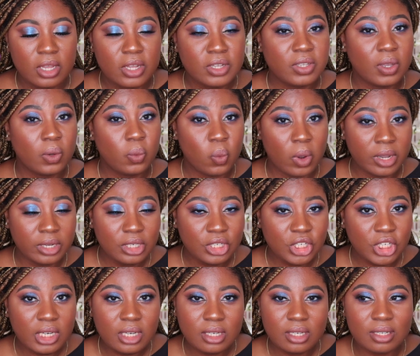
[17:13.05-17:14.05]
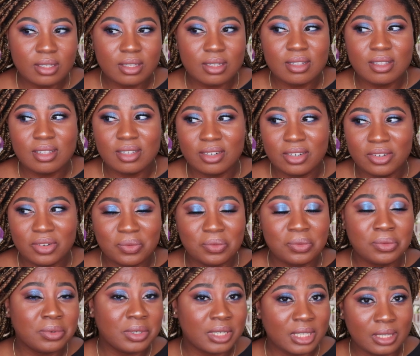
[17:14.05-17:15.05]
So one sheet is considered
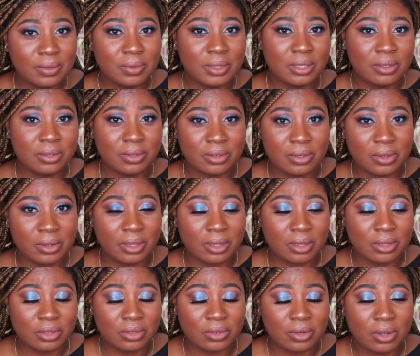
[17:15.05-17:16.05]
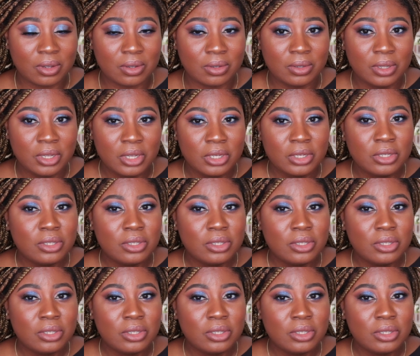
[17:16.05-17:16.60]
really, really good oil control.